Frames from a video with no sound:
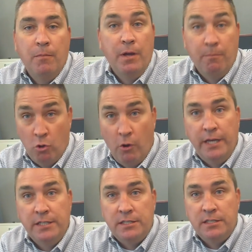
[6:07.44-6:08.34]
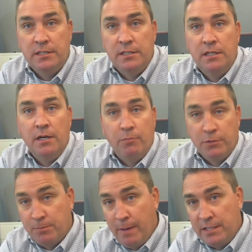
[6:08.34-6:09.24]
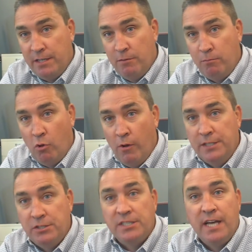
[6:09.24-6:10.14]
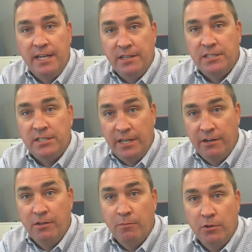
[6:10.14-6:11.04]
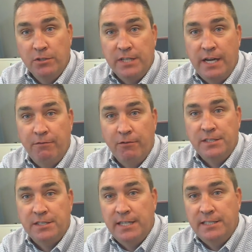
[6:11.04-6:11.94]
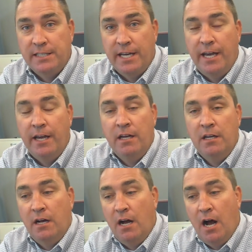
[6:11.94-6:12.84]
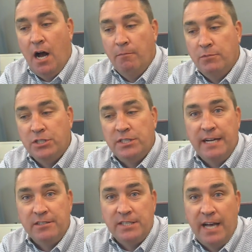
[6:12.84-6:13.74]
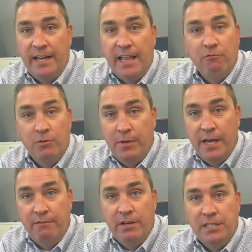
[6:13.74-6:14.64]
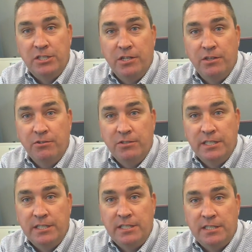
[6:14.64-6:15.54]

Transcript: Employees, prospective employees is kind of the center of the bullseye for us, I'd say. Just outside of that would be aviation enthusiasts.